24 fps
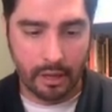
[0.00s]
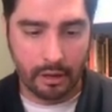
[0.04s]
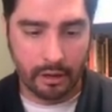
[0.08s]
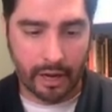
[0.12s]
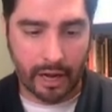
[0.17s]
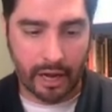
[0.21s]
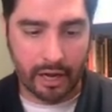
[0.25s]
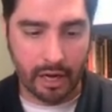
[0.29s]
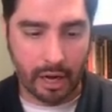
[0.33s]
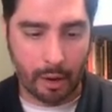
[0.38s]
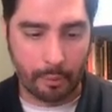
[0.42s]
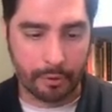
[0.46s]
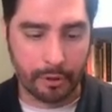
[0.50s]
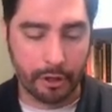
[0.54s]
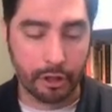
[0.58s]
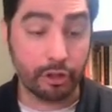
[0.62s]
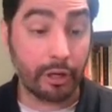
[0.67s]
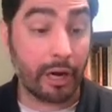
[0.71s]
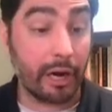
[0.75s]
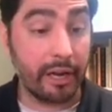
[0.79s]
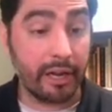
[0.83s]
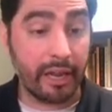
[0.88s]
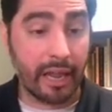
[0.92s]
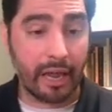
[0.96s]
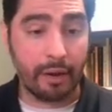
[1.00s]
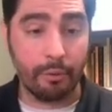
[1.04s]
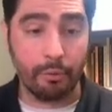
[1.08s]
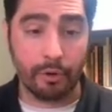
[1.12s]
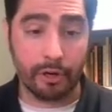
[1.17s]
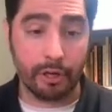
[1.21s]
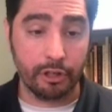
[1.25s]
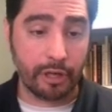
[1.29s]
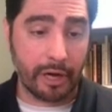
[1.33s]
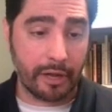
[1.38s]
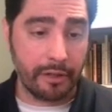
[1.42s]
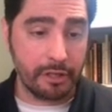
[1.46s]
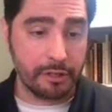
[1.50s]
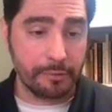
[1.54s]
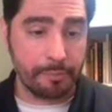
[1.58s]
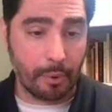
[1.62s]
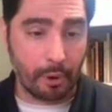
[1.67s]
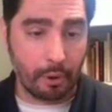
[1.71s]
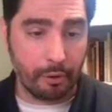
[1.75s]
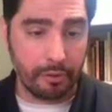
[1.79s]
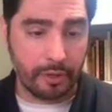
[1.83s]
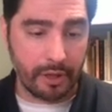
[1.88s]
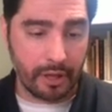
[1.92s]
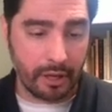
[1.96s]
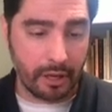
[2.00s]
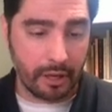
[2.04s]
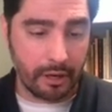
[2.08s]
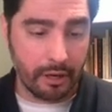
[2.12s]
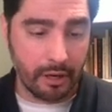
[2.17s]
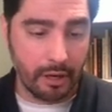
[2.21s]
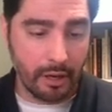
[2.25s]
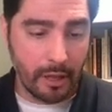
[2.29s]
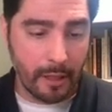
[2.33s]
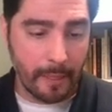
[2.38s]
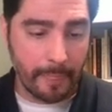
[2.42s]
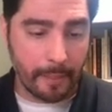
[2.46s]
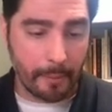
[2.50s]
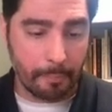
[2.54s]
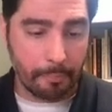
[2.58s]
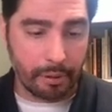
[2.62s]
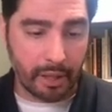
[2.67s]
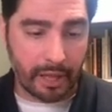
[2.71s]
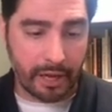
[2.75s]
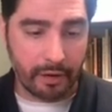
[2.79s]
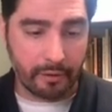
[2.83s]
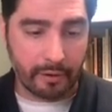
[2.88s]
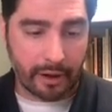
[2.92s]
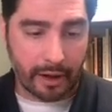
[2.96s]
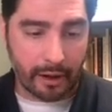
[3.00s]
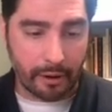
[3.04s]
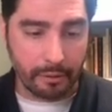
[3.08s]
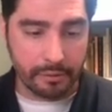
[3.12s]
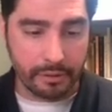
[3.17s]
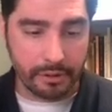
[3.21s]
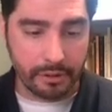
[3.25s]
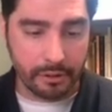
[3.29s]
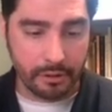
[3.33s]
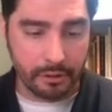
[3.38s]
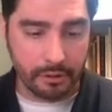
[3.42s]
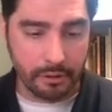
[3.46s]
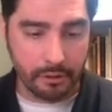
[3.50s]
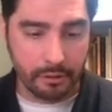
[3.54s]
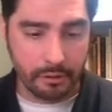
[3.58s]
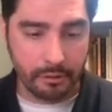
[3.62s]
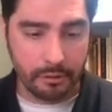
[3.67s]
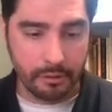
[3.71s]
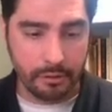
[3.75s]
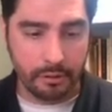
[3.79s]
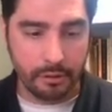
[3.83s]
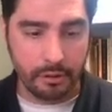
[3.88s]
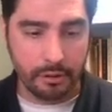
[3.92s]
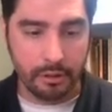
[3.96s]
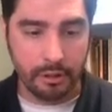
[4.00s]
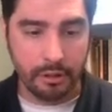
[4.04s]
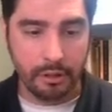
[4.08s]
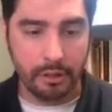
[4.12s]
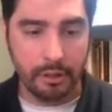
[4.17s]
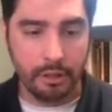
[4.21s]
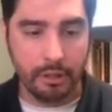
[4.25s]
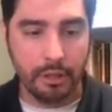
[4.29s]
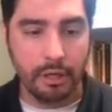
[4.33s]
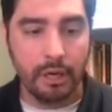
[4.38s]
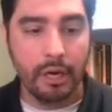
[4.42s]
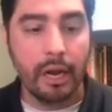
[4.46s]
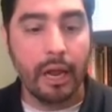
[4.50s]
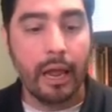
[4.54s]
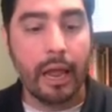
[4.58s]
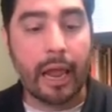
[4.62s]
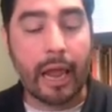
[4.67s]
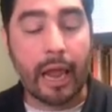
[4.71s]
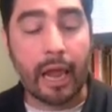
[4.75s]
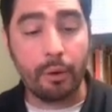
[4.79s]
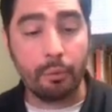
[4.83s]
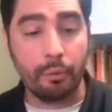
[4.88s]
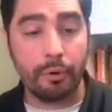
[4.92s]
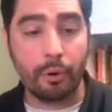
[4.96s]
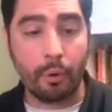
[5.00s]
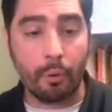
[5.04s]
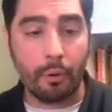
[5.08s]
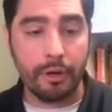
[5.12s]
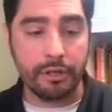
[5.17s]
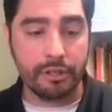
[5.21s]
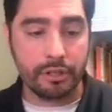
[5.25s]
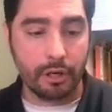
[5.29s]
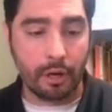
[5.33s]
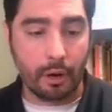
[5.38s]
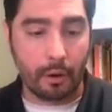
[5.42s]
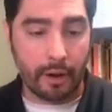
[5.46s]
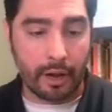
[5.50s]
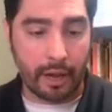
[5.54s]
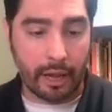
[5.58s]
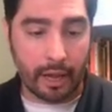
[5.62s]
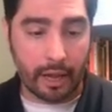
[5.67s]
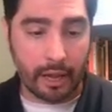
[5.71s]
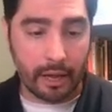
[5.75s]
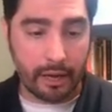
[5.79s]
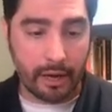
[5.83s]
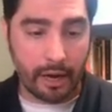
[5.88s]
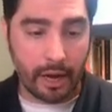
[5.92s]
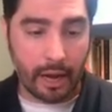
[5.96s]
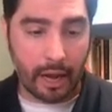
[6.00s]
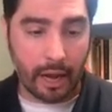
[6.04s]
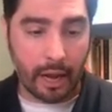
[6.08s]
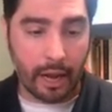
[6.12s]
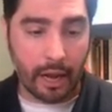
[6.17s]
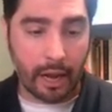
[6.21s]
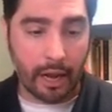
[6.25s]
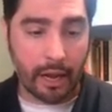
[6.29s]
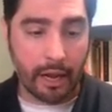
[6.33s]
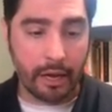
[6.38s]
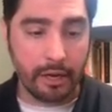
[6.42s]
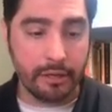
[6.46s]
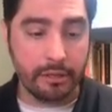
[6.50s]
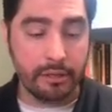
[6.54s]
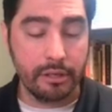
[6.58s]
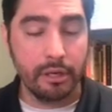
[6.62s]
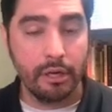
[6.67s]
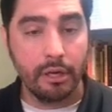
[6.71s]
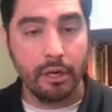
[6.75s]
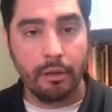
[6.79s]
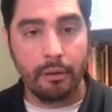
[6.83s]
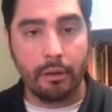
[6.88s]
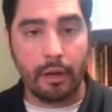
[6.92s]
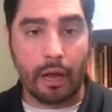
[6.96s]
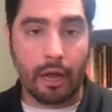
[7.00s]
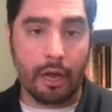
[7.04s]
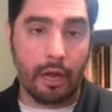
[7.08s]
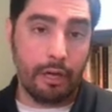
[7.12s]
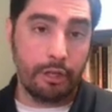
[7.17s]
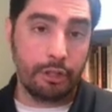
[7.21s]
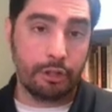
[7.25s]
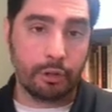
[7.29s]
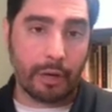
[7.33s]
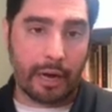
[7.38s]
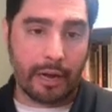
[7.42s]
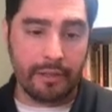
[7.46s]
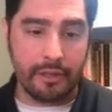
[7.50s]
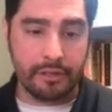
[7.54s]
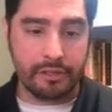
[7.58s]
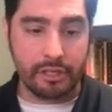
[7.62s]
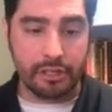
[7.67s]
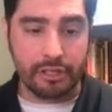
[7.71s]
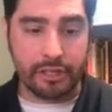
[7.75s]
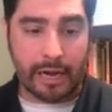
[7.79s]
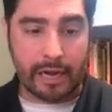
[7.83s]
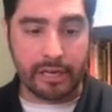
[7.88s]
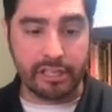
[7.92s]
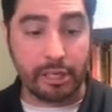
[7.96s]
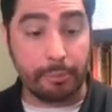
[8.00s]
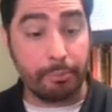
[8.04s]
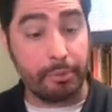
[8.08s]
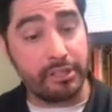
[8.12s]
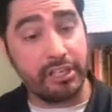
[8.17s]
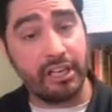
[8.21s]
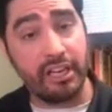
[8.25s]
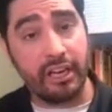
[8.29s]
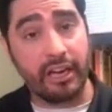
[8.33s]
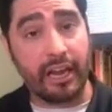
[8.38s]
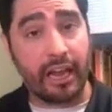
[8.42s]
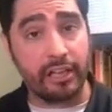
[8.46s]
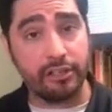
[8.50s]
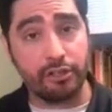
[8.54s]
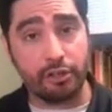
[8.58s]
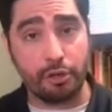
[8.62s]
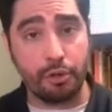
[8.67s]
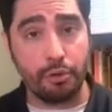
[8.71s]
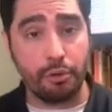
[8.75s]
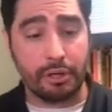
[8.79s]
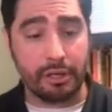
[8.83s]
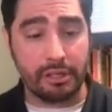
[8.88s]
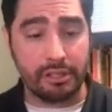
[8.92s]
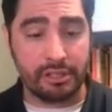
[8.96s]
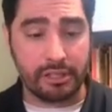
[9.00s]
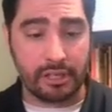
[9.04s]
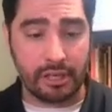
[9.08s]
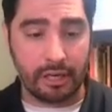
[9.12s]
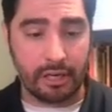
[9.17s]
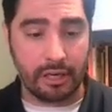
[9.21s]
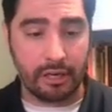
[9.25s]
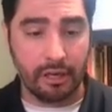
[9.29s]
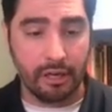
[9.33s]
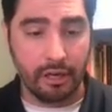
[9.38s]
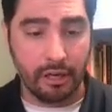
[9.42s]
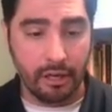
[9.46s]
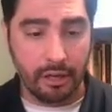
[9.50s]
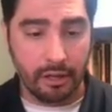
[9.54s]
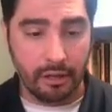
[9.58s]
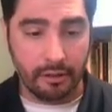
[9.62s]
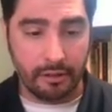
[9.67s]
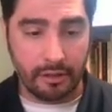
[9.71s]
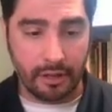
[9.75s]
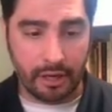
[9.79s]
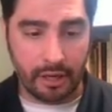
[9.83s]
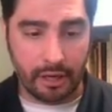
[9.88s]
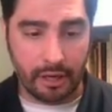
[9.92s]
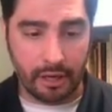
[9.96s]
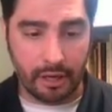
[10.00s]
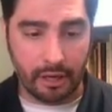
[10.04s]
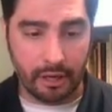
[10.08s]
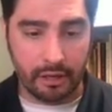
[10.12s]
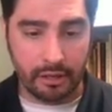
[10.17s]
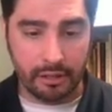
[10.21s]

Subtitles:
Okay, now we're going to try again. We're going to try this both in the playground, and we're going to go ahead and try this in ChatGPT again so you can see the